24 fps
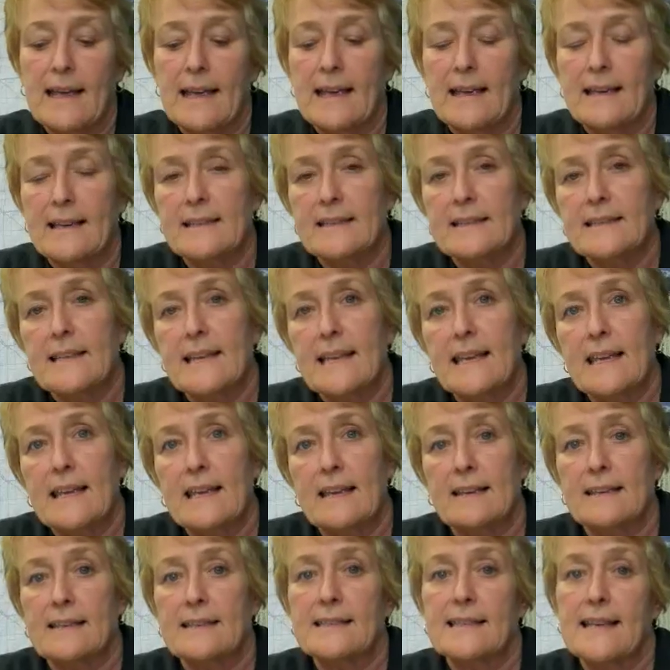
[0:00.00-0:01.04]
Is he
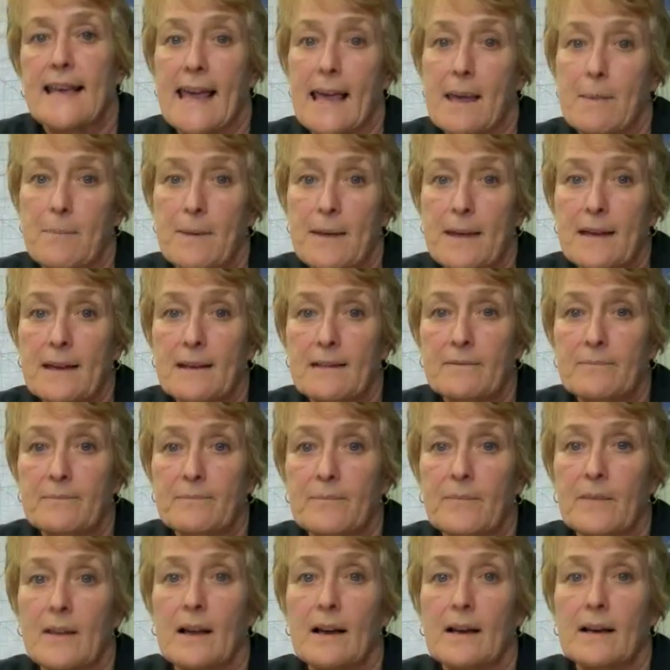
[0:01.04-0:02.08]
escaping
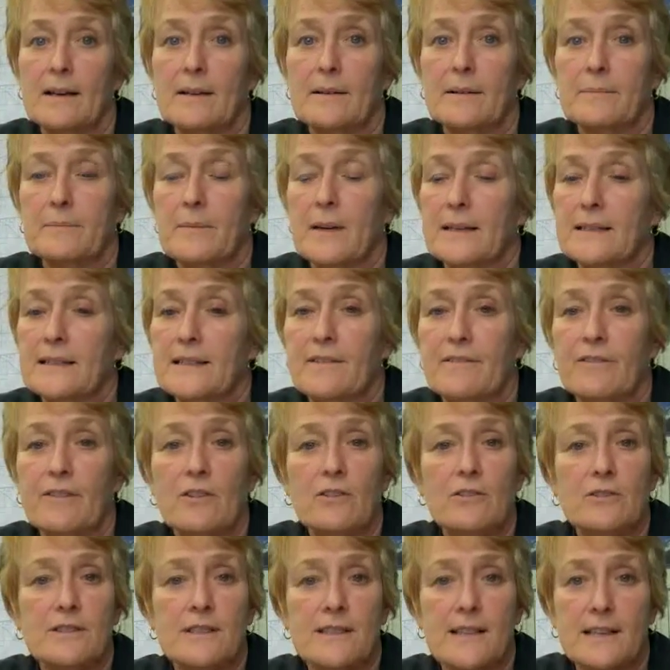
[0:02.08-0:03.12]
a
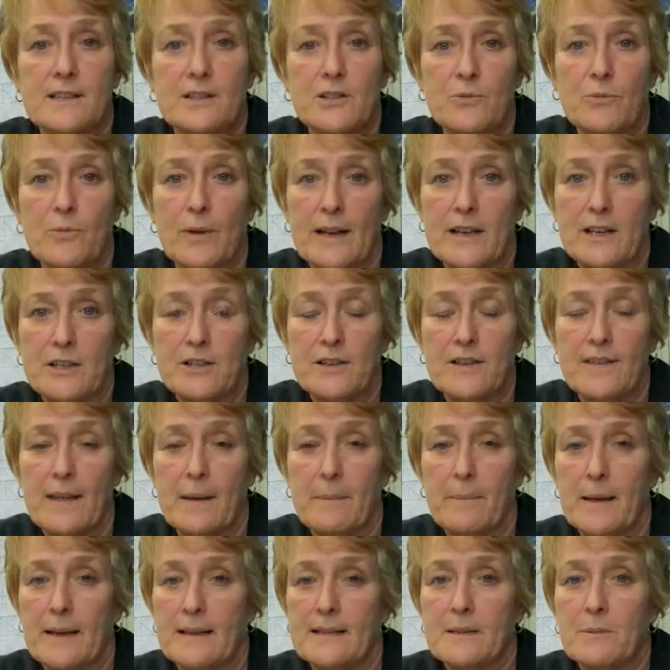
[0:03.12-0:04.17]
difficult situation
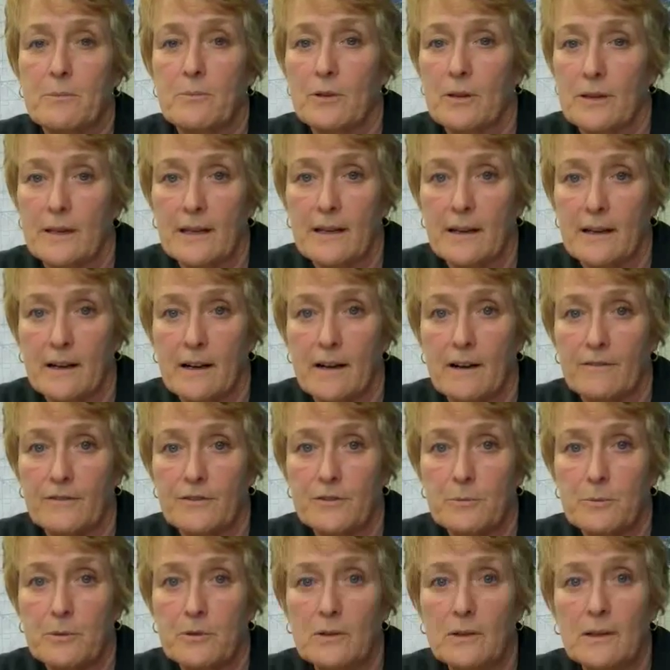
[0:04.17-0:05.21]
that makes him really
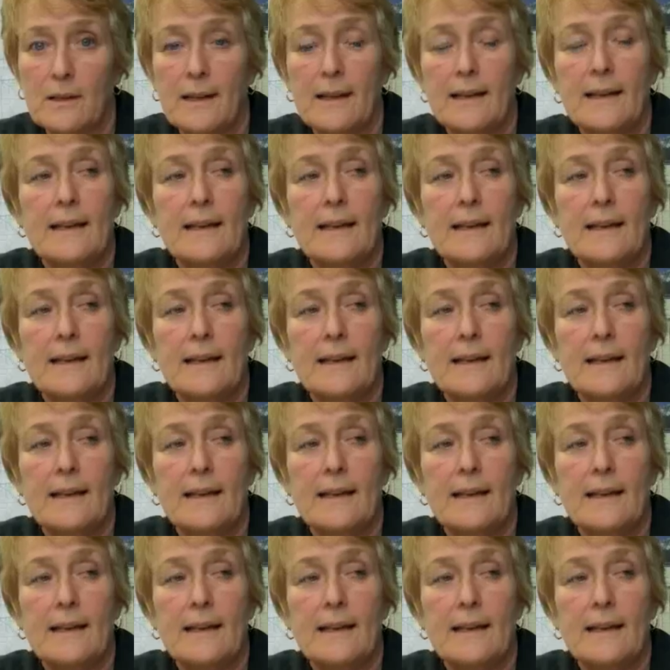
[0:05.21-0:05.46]
uncomfortable?